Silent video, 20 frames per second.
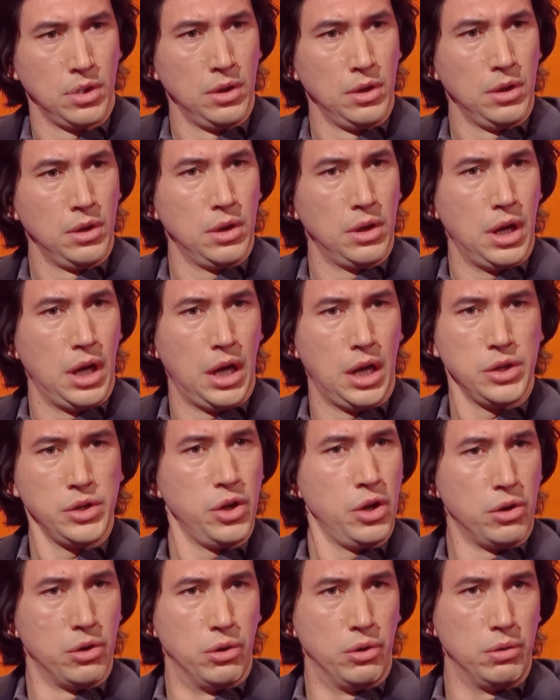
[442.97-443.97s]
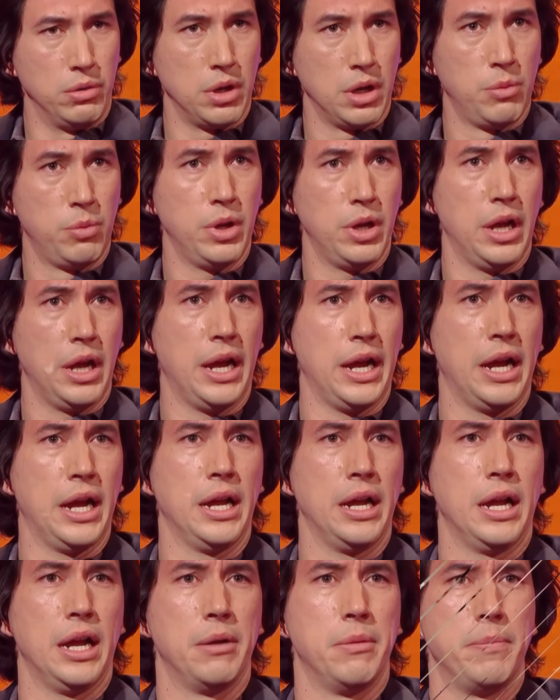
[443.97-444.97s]
his breakout role in
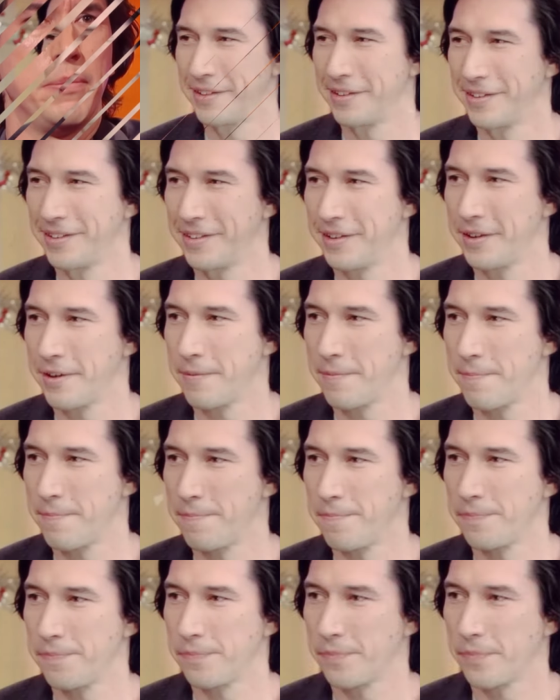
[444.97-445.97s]
Girls and subsequent